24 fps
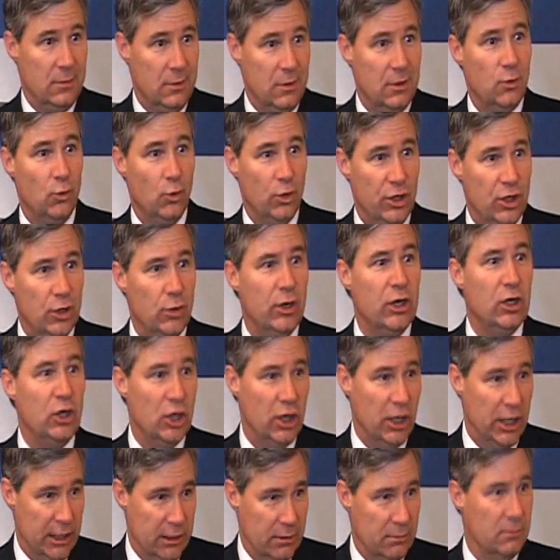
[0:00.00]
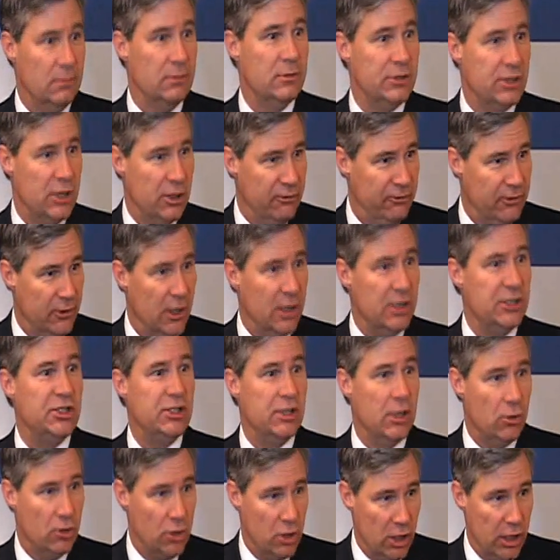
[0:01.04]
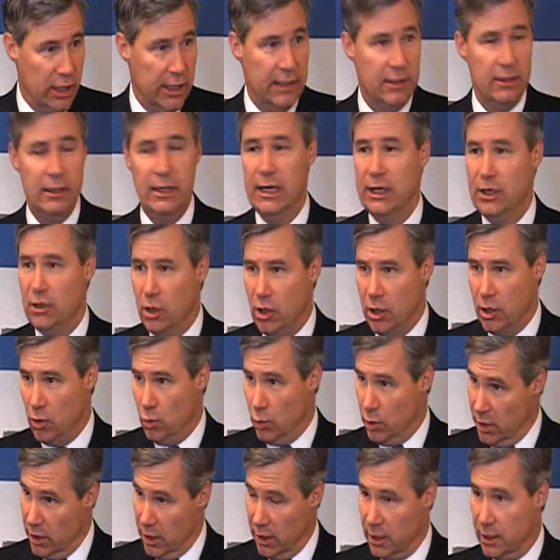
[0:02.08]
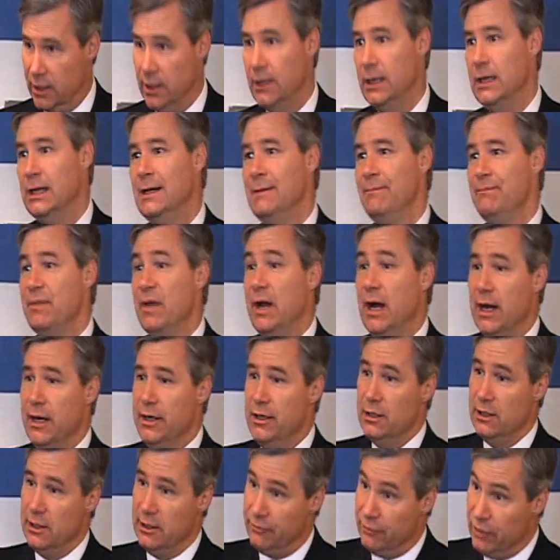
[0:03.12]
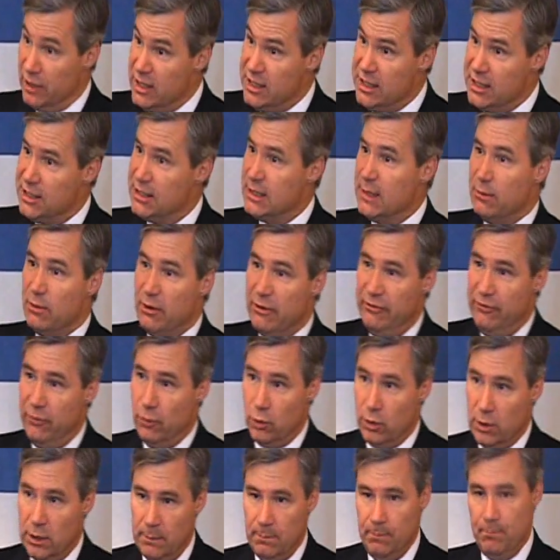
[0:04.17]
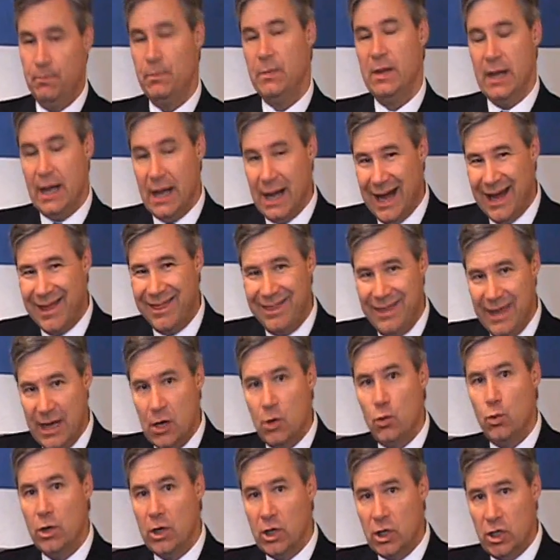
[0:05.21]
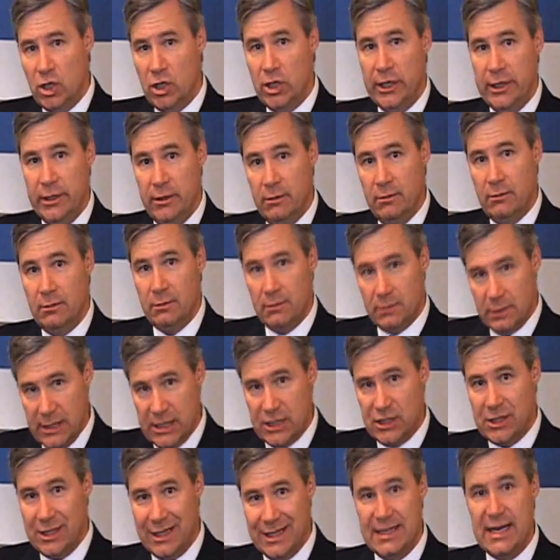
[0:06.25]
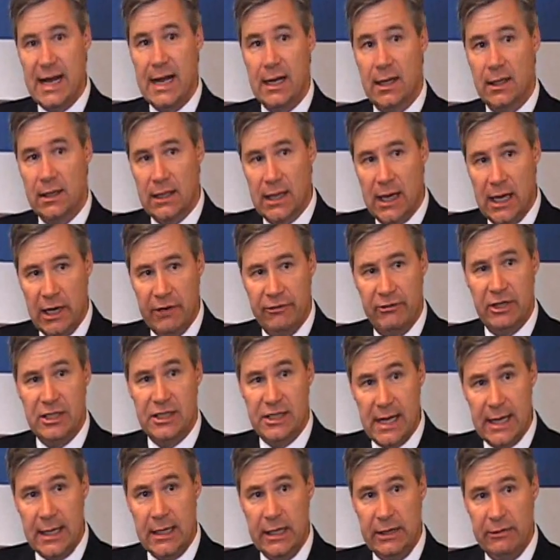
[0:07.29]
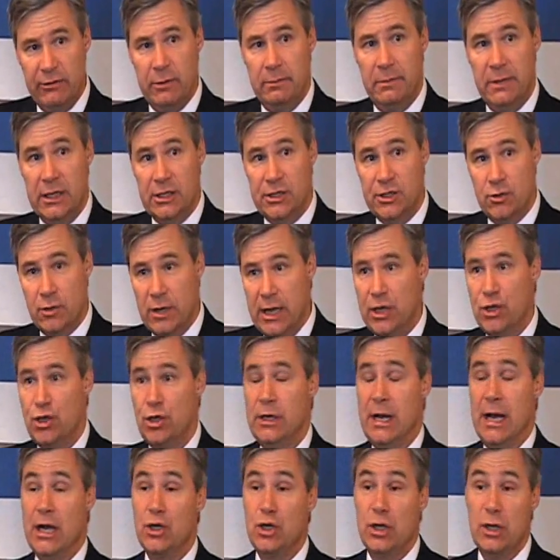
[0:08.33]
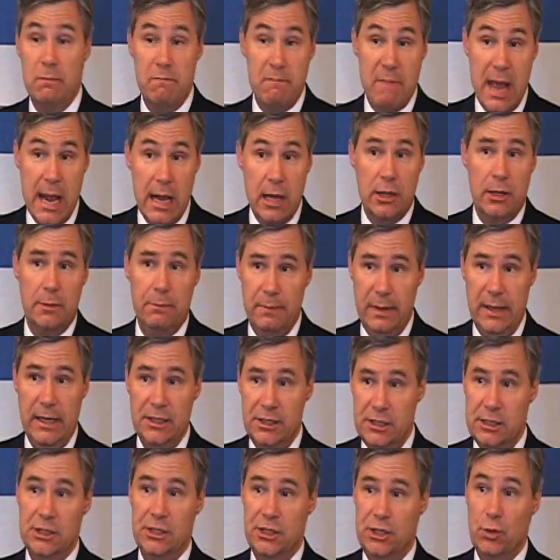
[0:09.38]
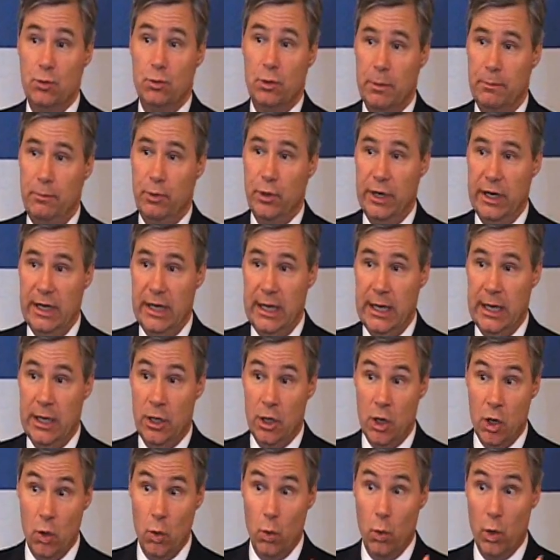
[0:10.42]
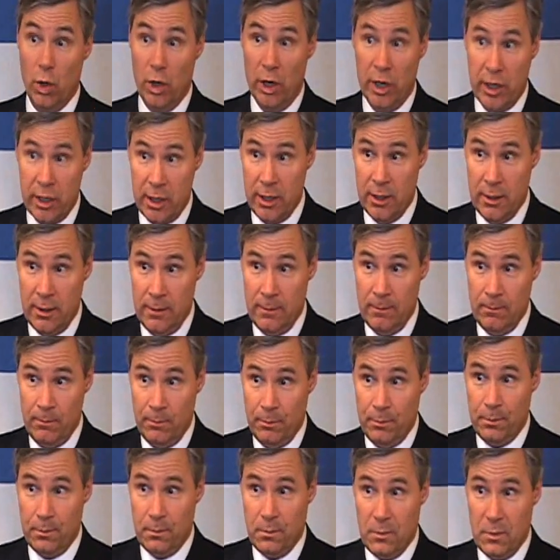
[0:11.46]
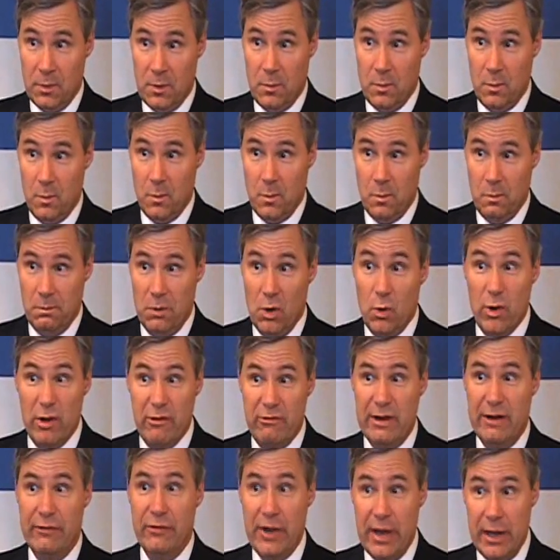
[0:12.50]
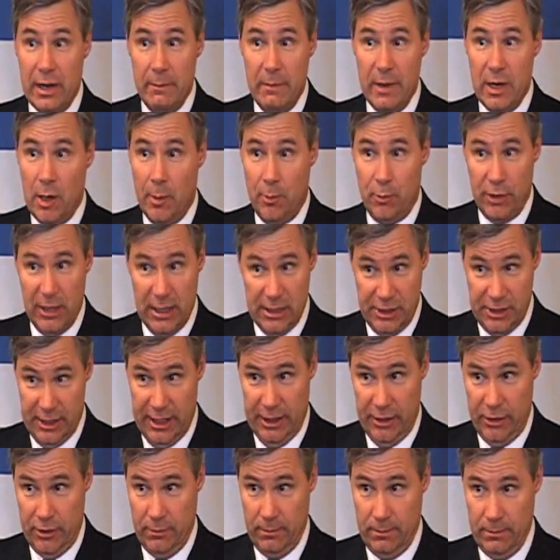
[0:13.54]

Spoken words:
we're doing good. So far, so good, it ought to work. On delivery system reform, I think we're good. It's going to take a lot of executive administration to actually make the pieces that we're putting in work, but we've never had a better president.